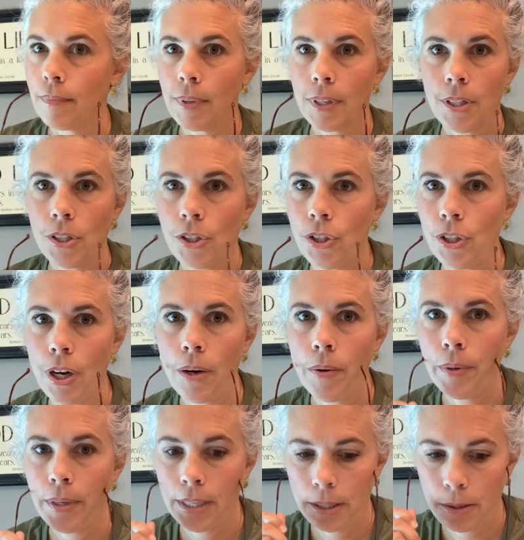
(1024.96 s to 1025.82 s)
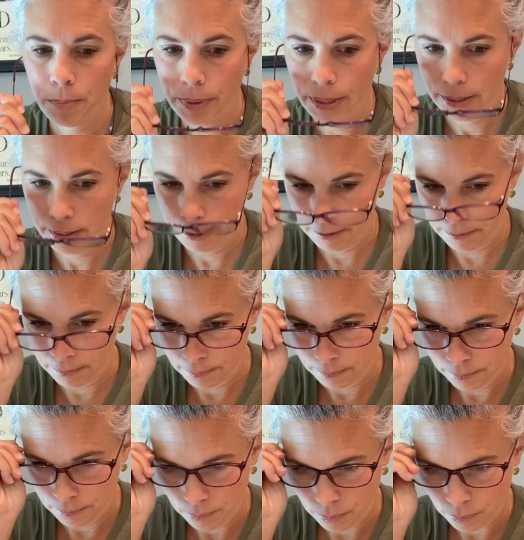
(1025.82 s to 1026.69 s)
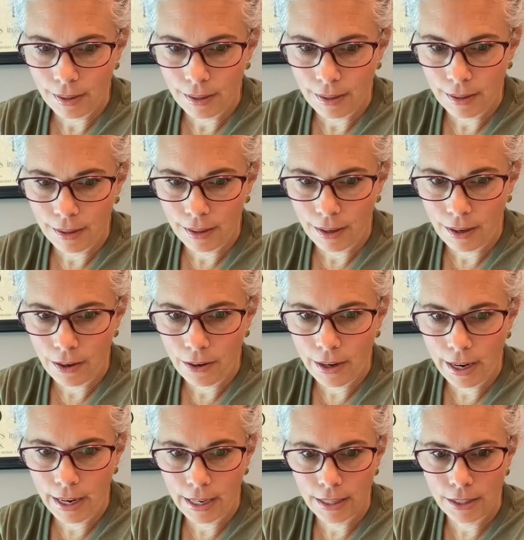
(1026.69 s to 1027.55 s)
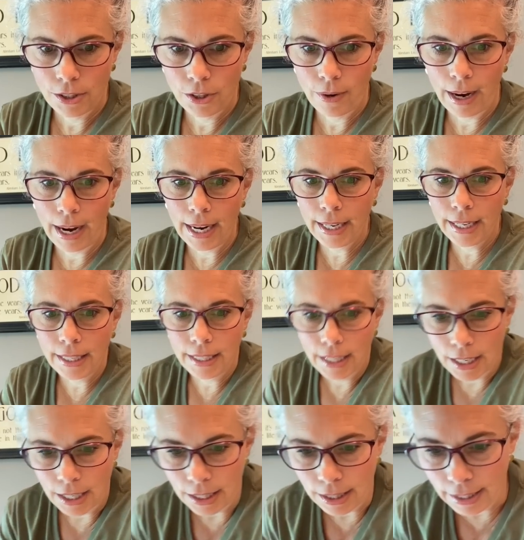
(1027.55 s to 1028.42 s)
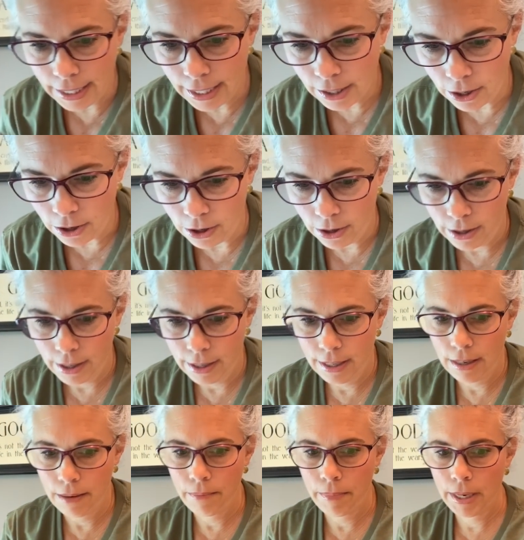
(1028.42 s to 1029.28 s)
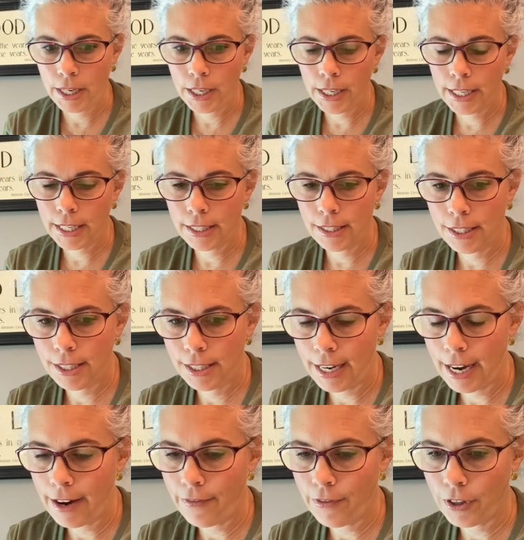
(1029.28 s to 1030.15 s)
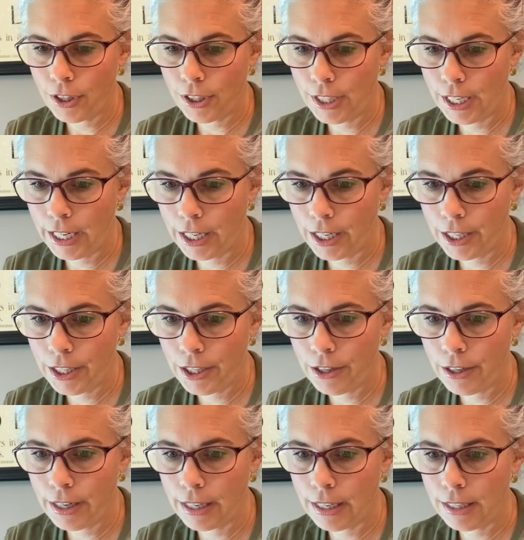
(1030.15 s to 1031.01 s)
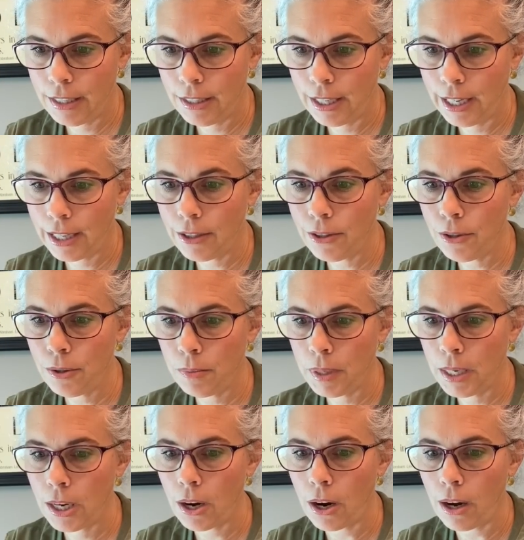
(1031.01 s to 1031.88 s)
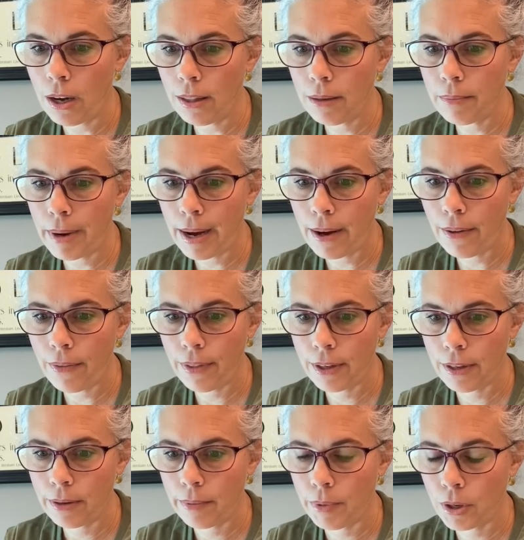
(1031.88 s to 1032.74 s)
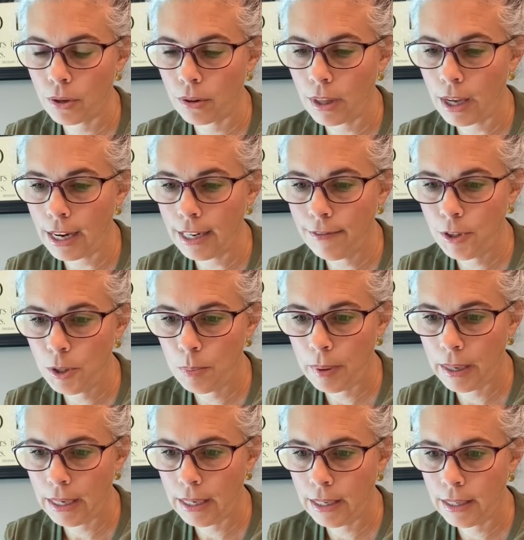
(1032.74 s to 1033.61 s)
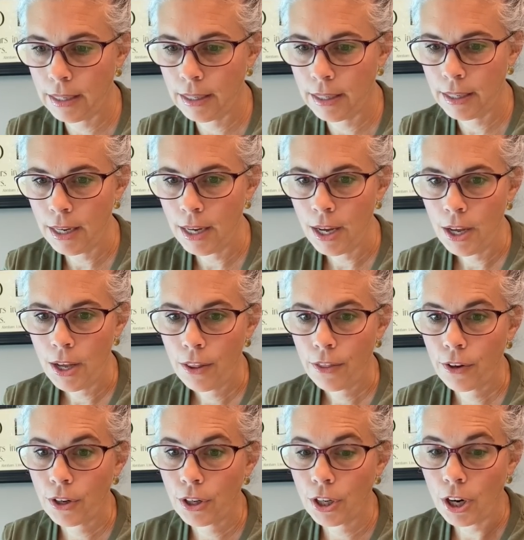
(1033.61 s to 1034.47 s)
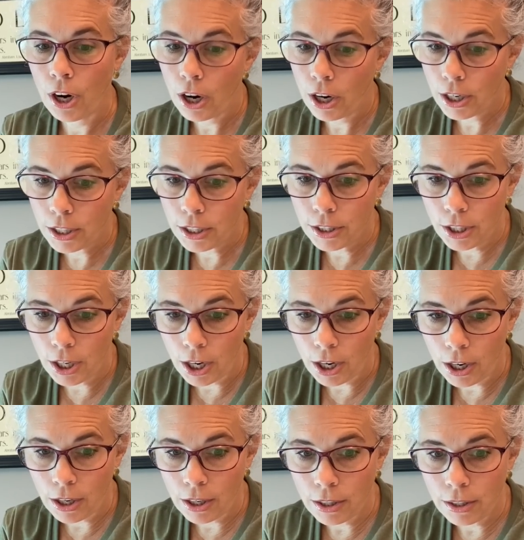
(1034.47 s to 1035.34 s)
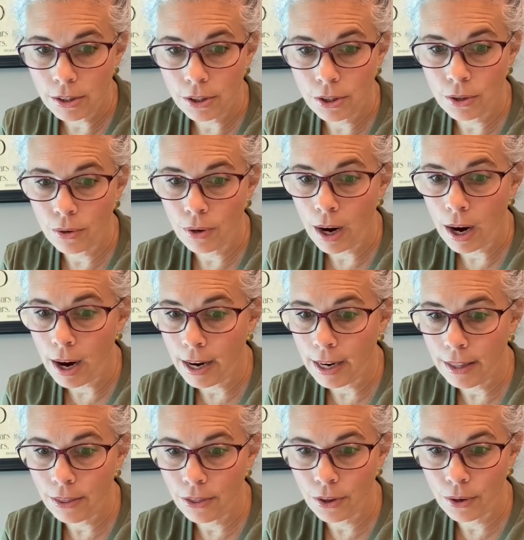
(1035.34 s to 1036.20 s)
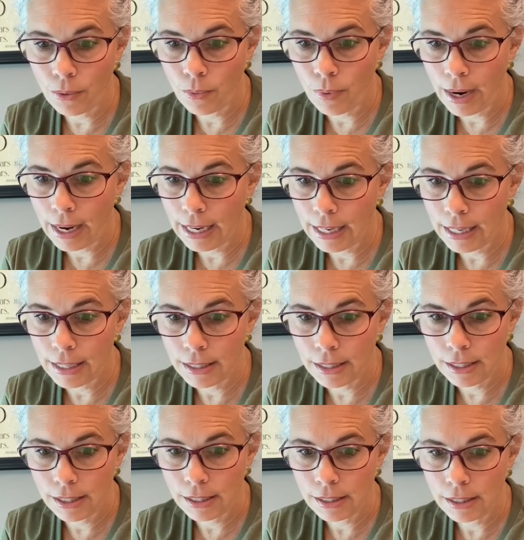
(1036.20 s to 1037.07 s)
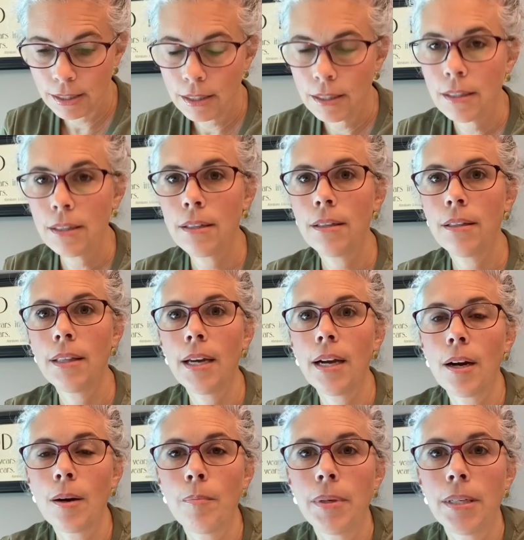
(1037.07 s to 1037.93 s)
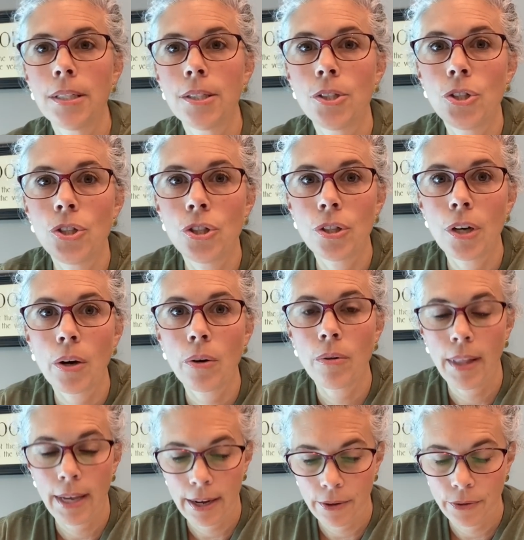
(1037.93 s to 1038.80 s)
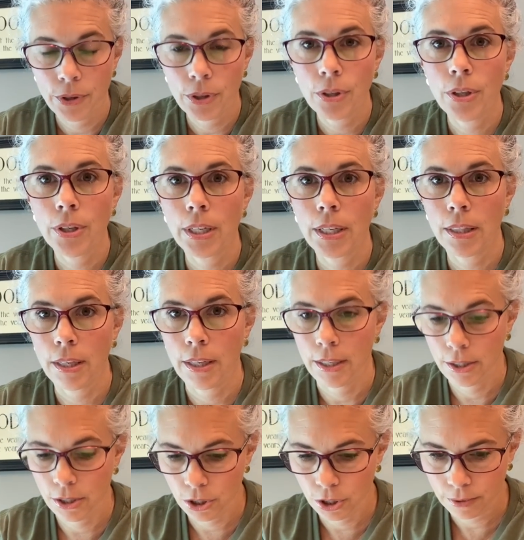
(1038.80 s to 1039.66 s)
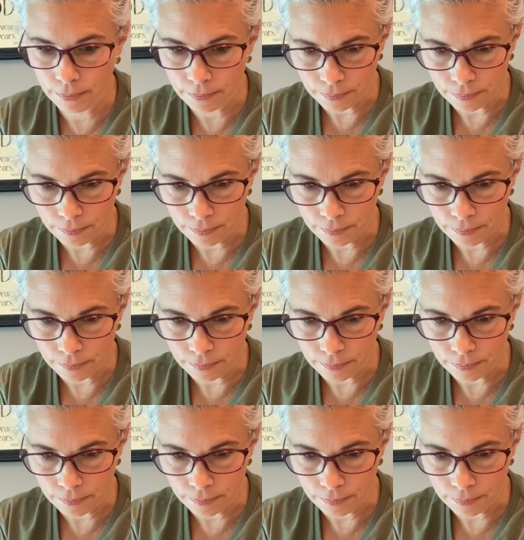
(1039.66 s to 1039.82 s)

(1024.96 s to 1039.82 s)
So unexpected. Okay, so I can click on American Staffordshire Terrier and it tells me all about them. Their lifespan, their guard dogs, their height, their weight. They are being so loud. They're cooking lunch.